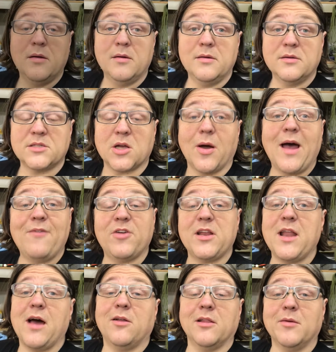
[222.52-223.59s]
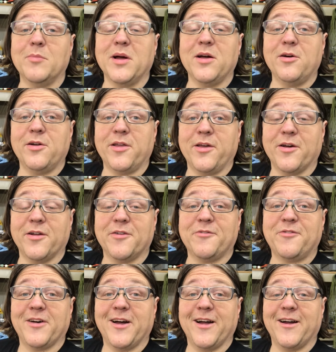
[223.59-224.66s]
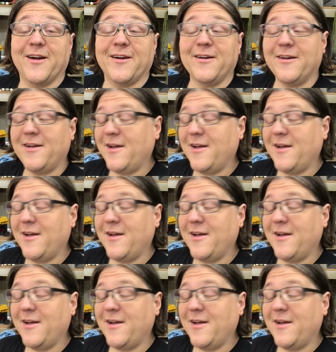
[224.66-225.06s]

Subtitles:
So having now lit my hoodie on fire,